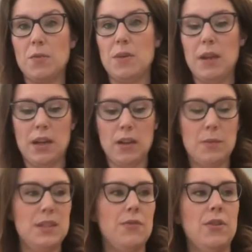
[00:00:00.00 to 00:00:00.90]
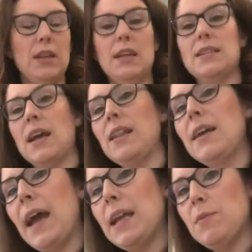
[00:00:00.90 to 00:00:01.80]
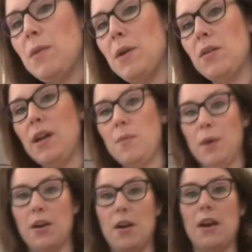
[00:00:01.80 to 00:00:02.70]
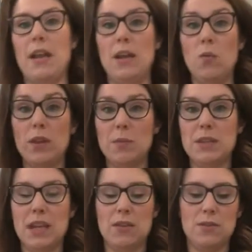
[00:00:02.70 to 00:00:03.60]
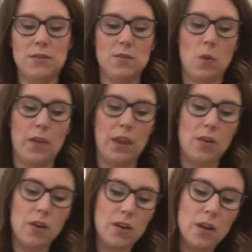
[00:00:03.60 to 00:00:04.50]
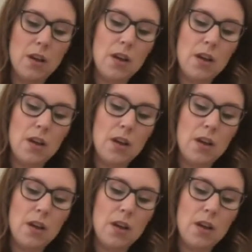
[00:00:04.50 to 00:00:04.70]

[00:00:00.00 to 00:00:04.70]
I'm going to make it a little bit differently because I like adding my milk and butter in with the potatoes while they cook.